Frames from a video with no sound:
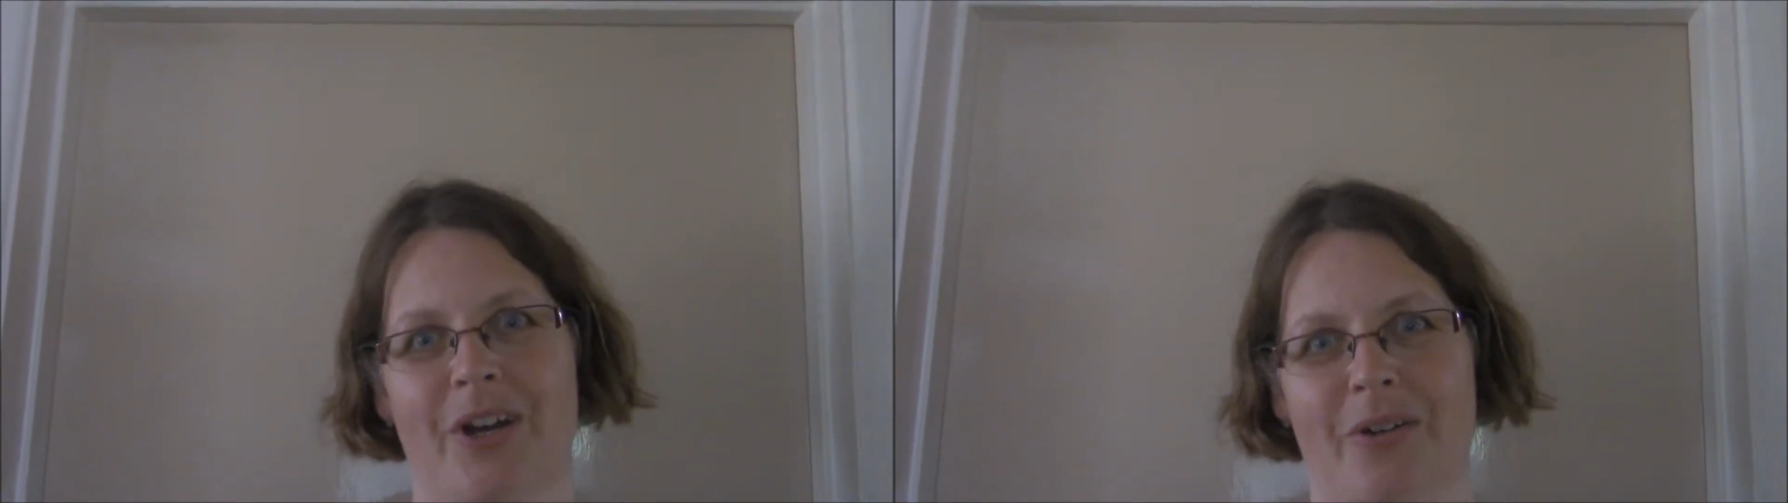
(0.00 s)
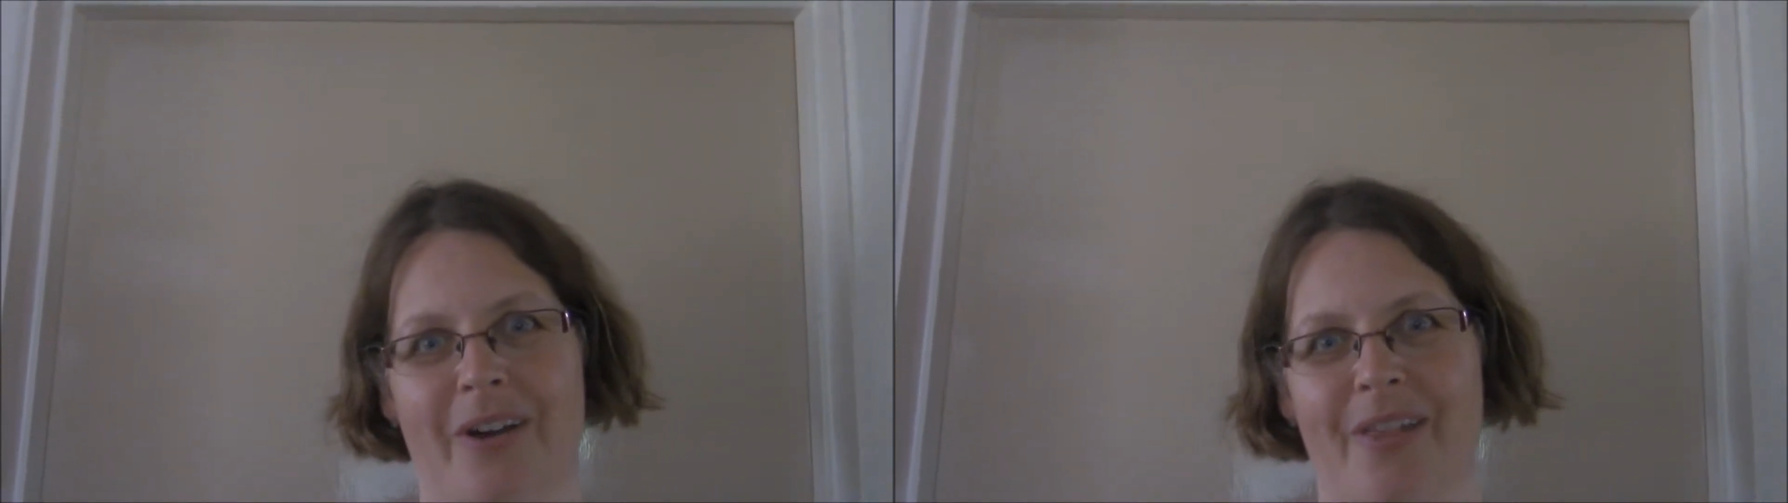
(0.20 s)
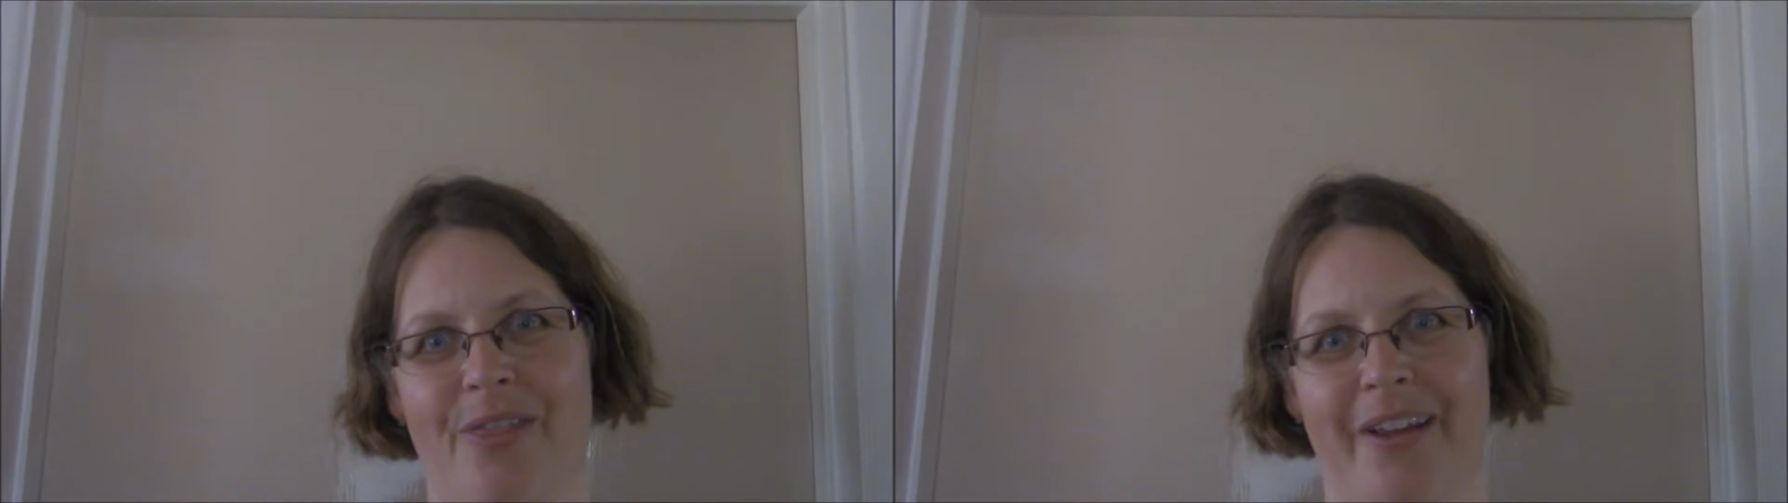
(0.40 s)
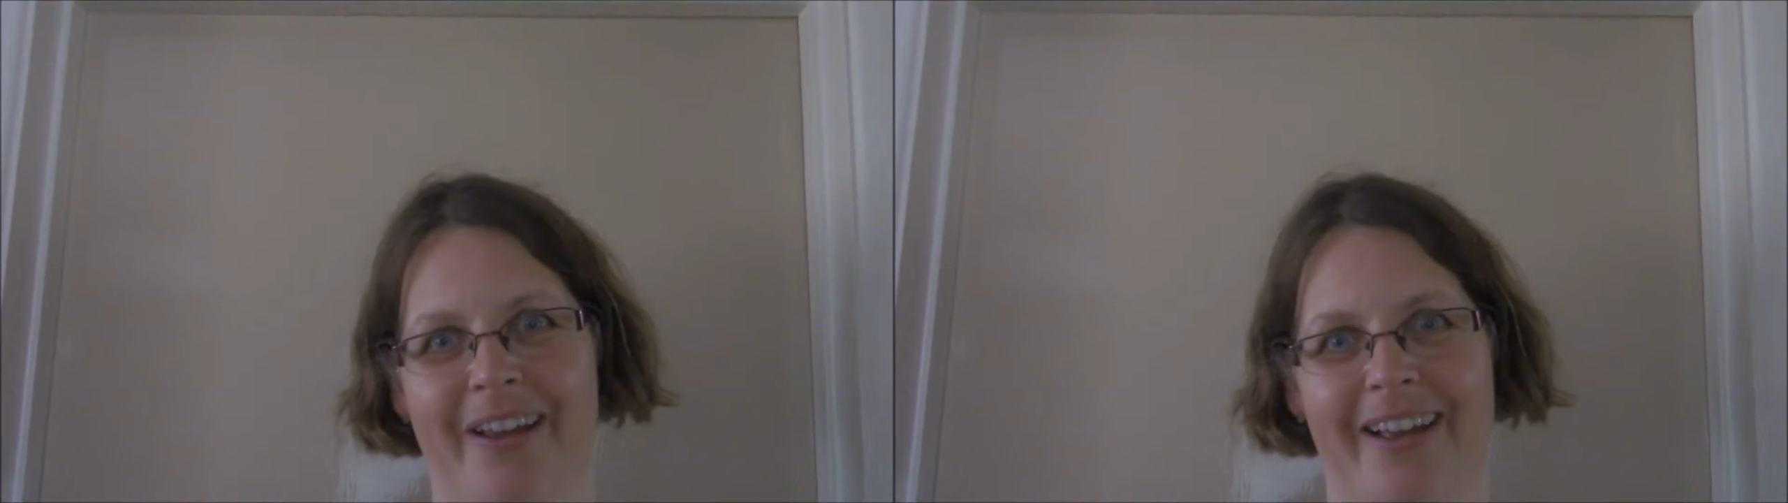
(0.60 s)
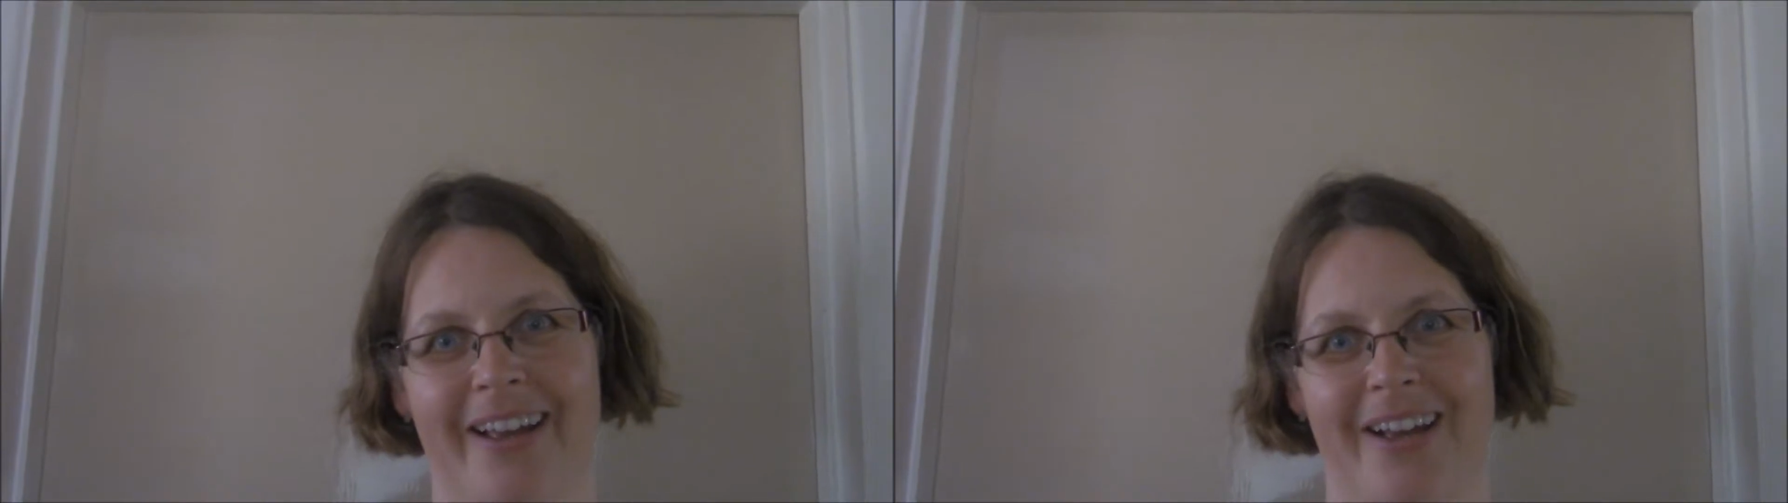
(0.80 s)
And I
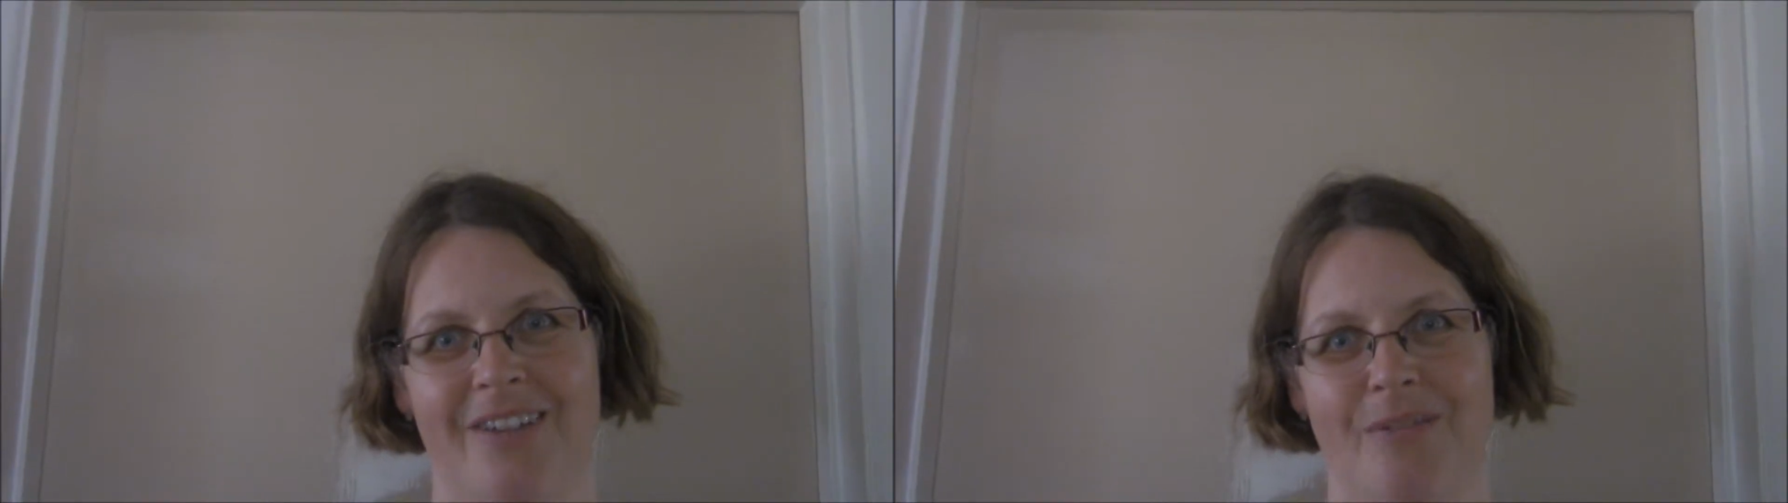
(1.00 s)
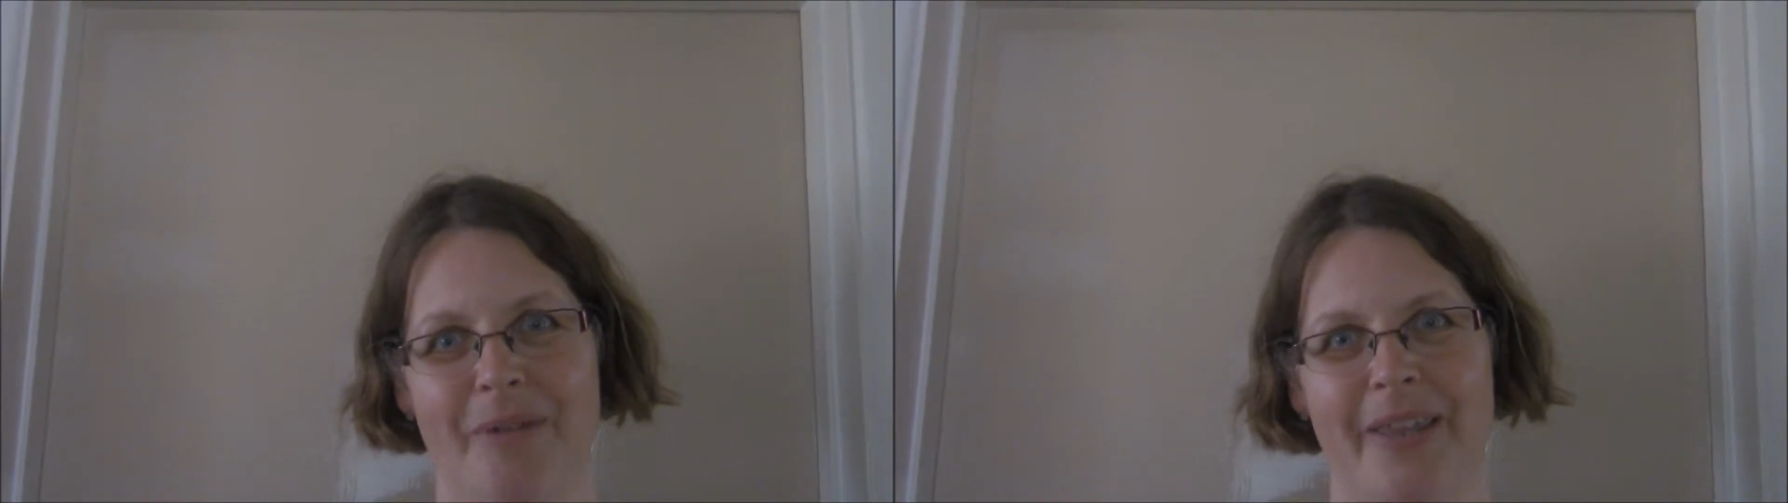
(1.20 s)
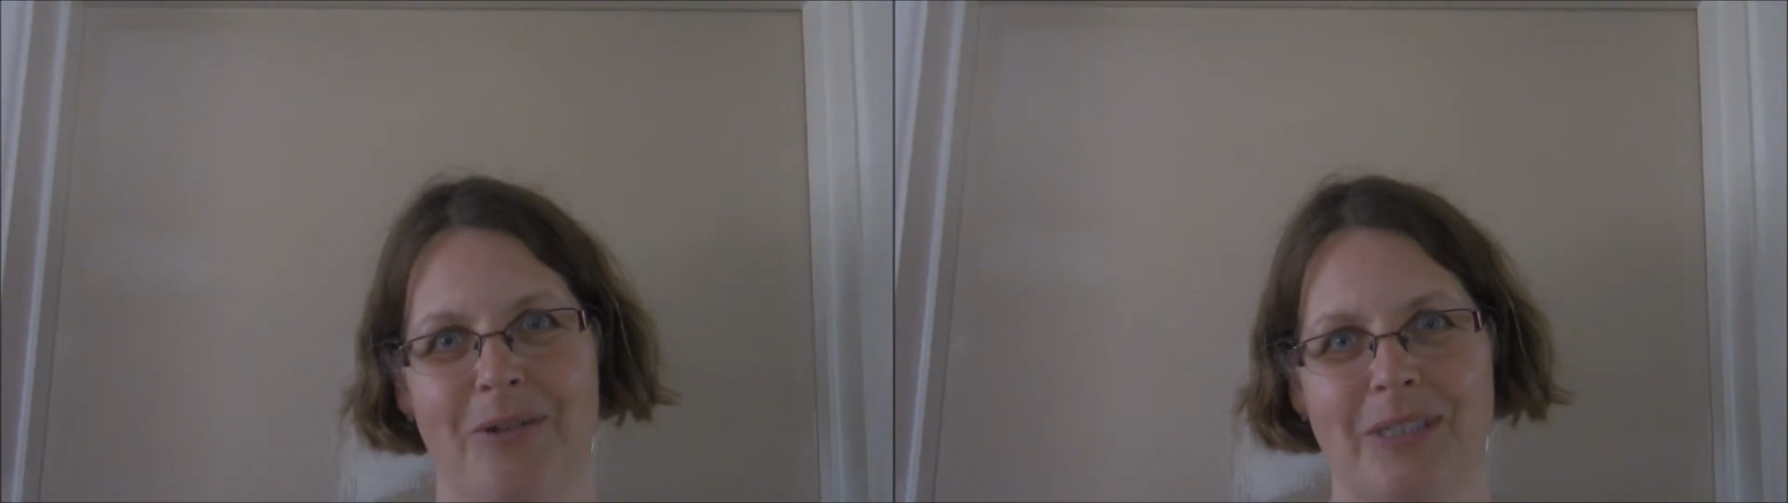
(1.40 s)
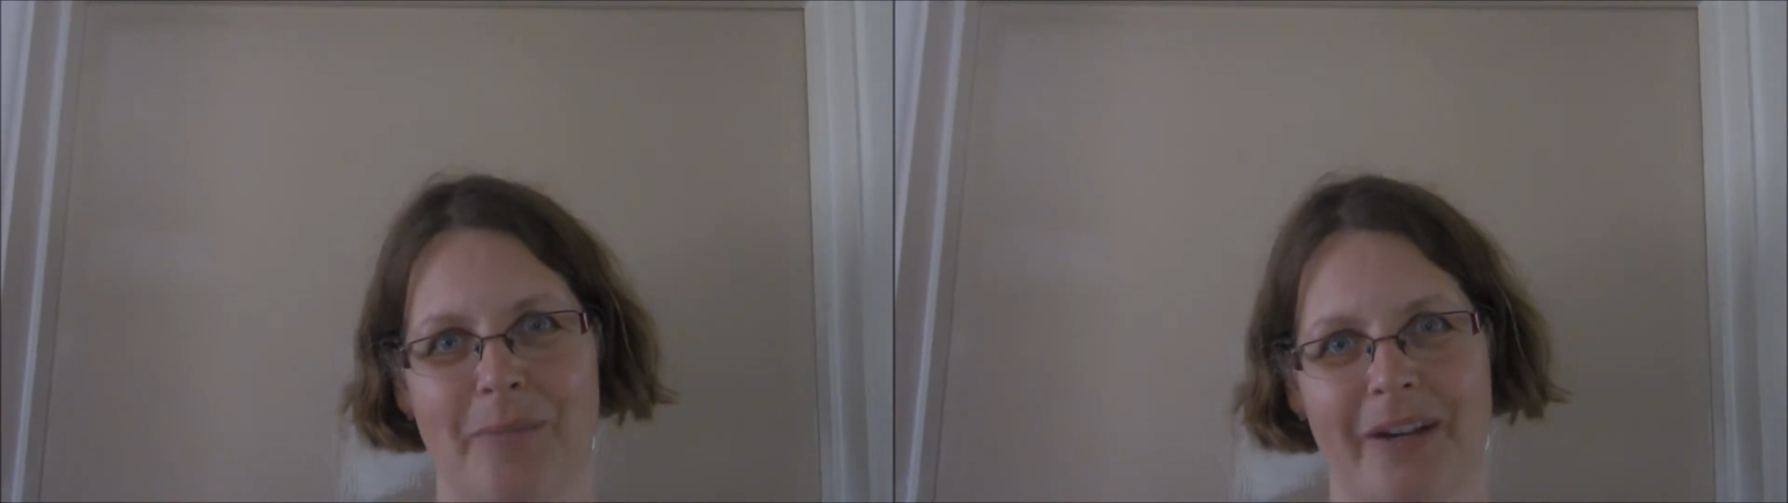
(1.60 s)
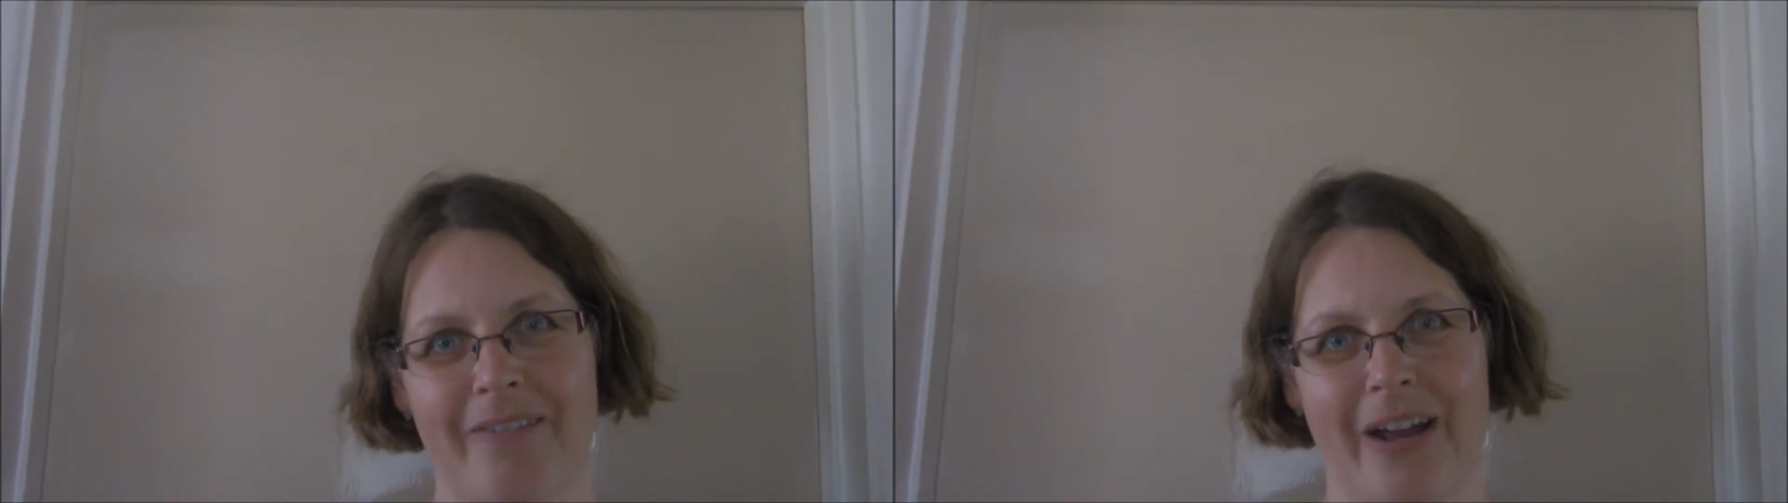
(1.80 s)
think for me there was something